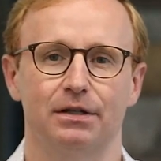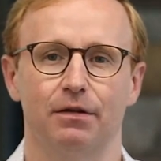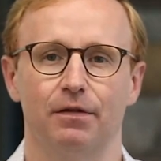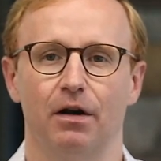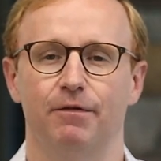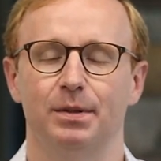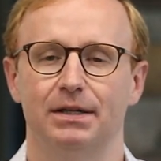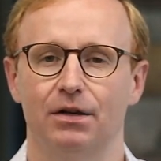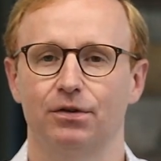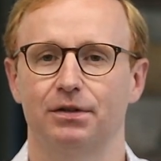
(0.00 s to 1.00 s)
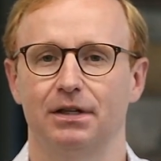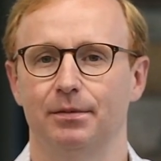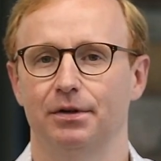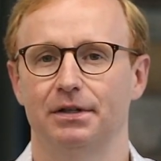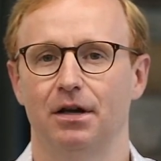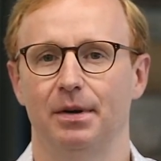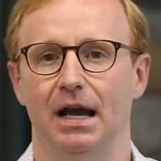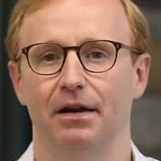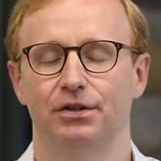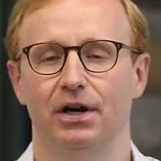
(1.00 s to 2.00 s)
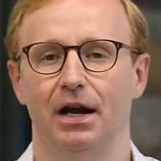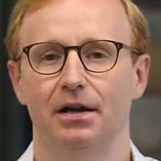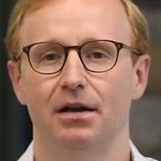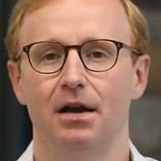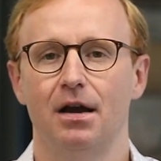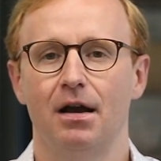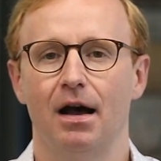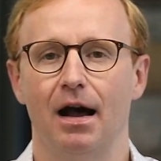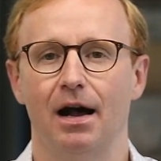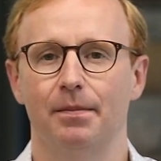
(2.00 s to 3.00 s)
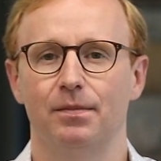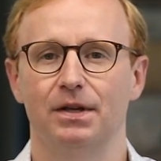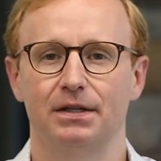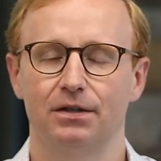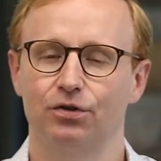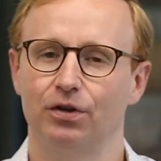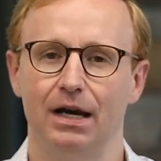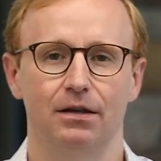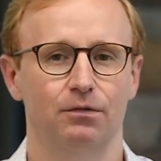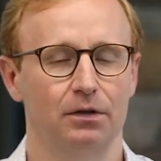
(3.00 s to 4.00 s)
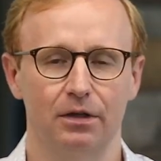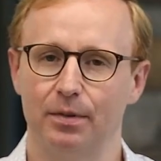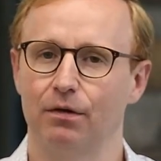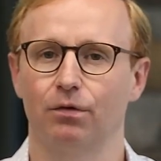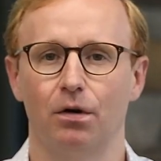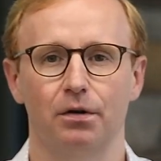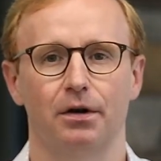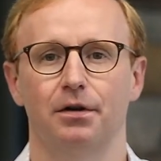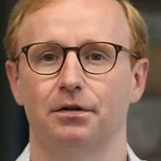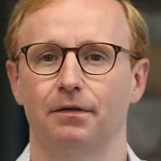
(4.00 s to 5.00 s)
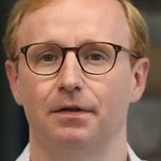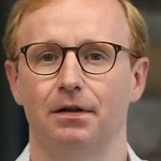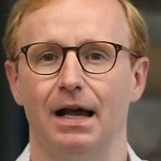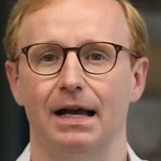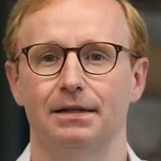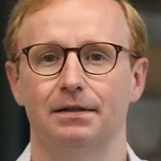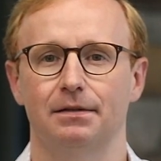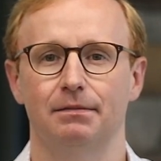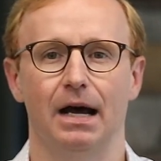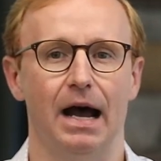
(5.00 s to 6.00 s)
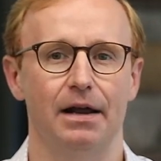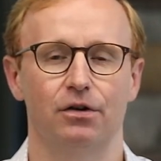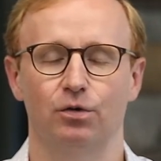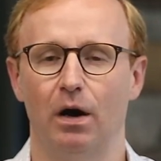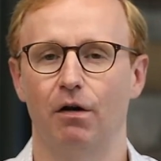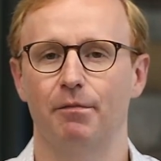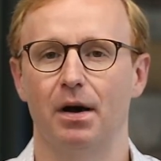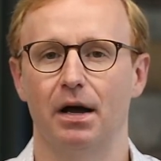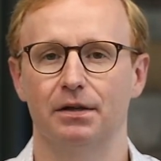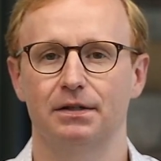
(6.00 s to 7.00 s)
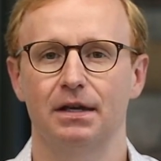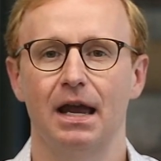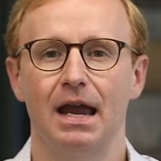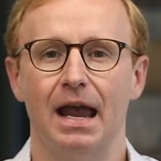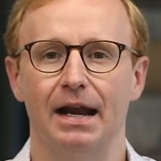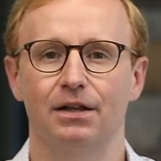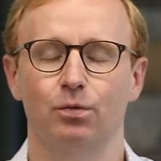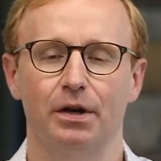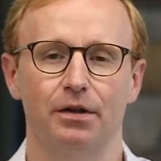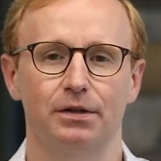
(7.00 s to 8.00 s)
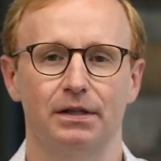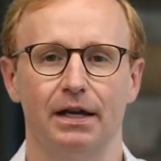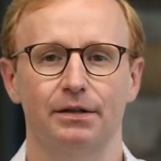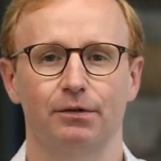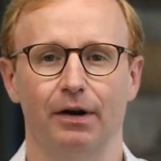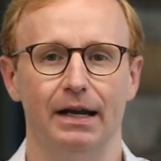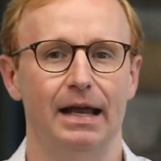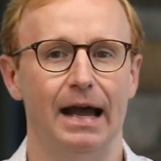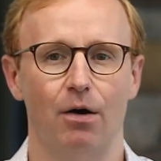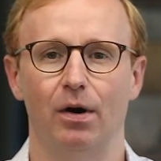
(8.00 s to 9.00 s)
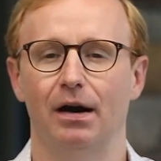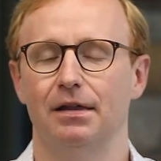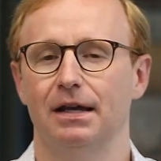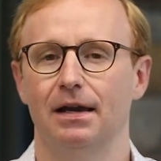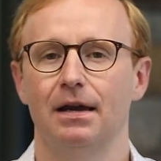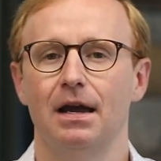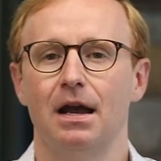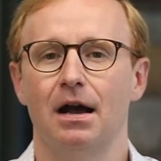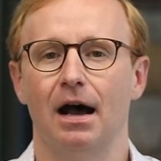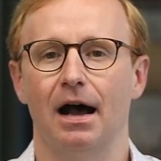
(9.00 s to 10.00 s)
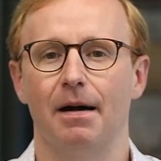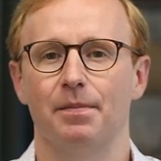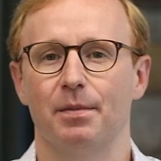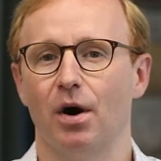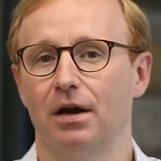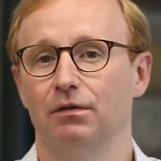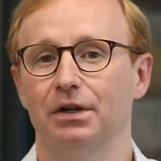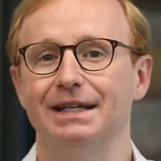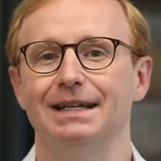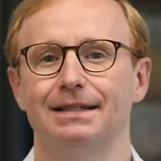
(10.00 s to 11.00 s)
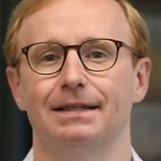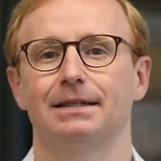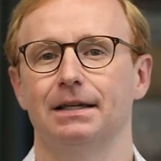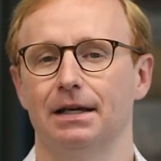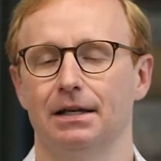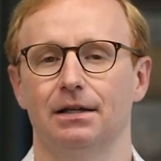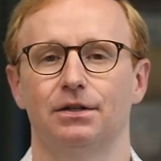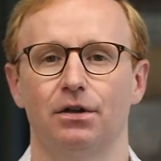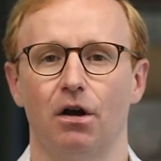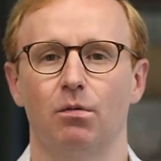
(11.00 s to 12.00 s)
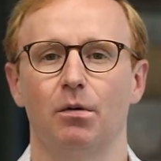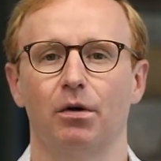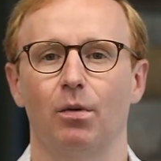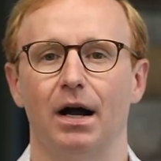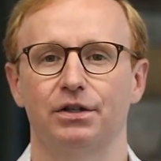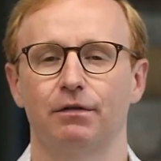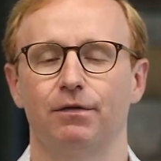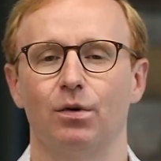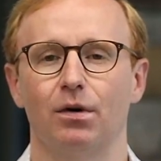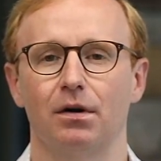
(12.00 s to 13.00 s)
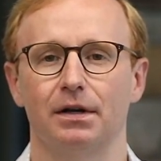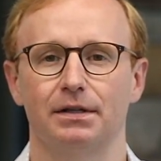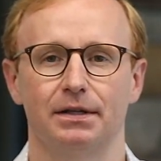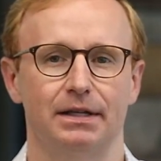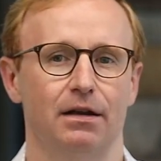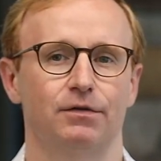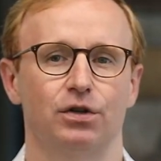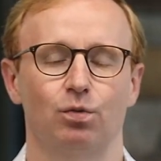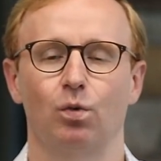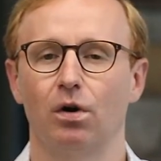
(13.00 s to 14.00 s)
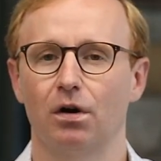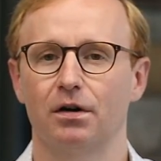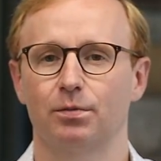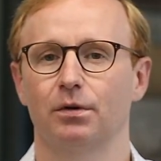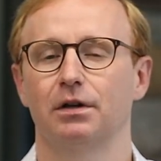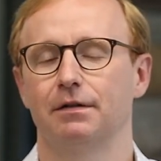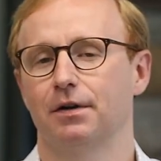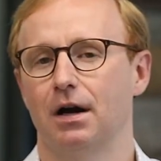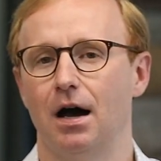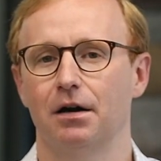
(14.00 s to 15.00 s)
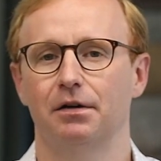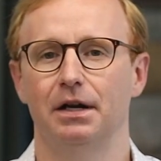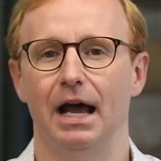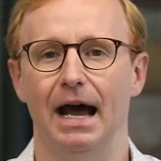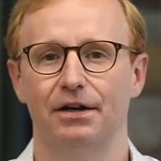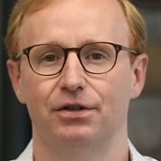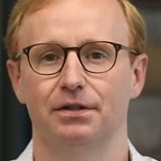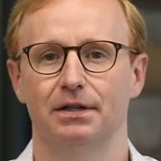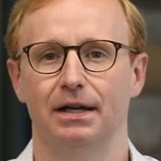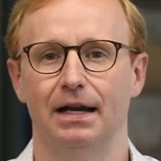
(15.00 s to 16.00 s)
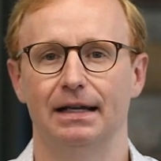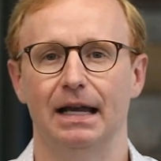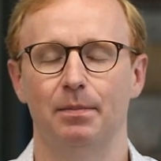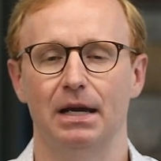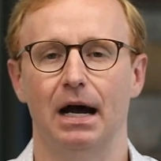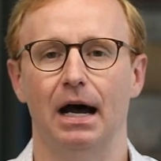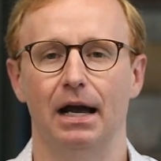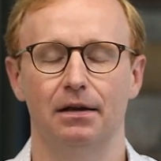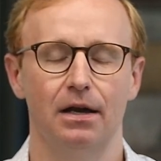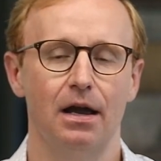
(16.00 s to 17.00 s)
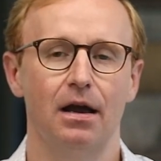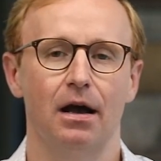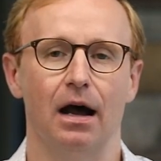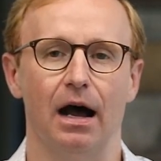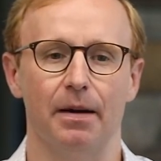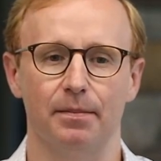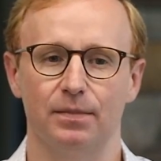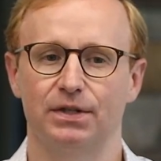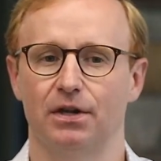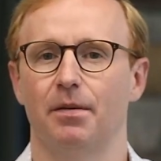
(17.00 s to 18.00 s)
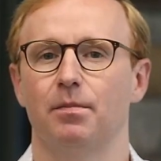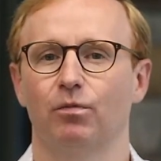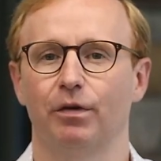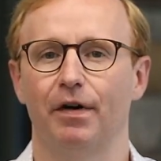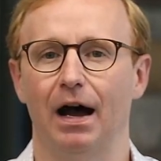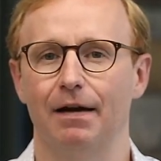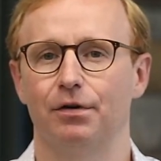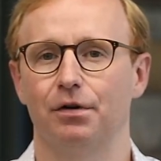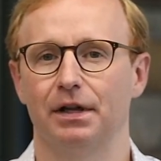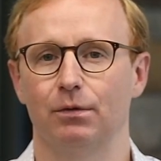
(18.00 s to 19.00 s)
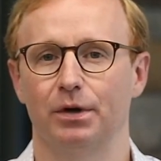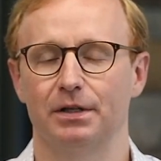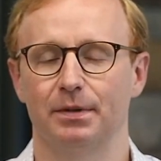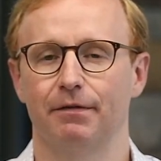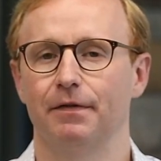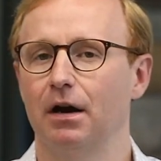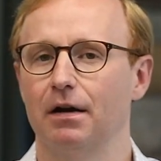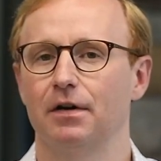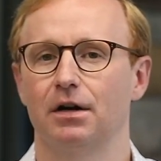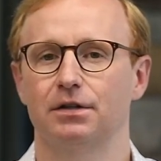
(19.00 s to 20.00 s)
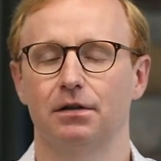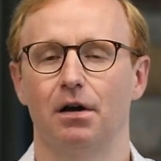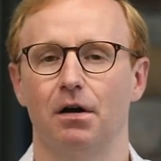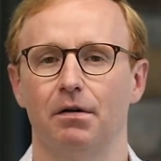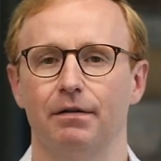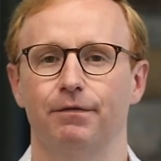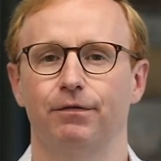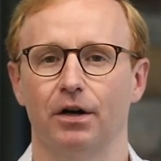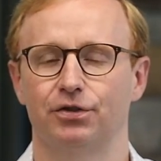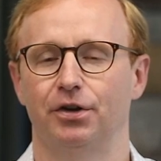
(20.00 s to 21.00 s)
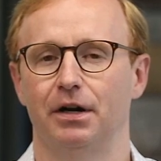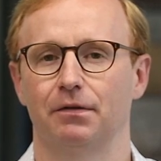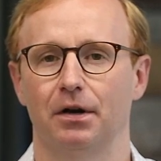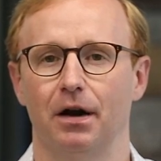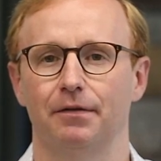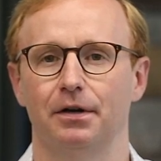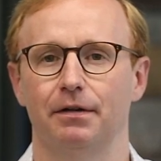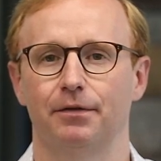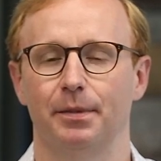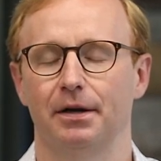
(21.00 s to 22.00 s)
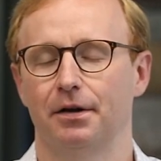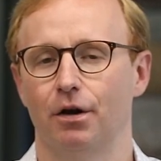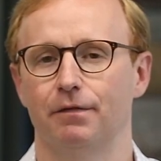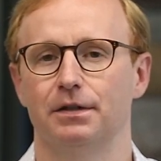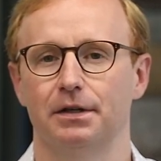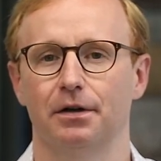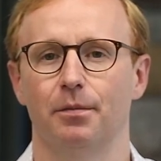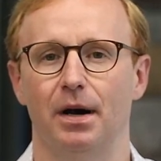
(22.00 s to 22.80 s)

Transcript: of potential stimulus coming out of China. This is a trade that's really been a roller coaster for the last 9 or 12 months. And it's one of those things right now where I think the market really needs to see it. And so what we're watching for is, instead of just words, we're looking for concrete actions to get behind some revival in what has been a very, very slow and frustrating recovery from their COVID-0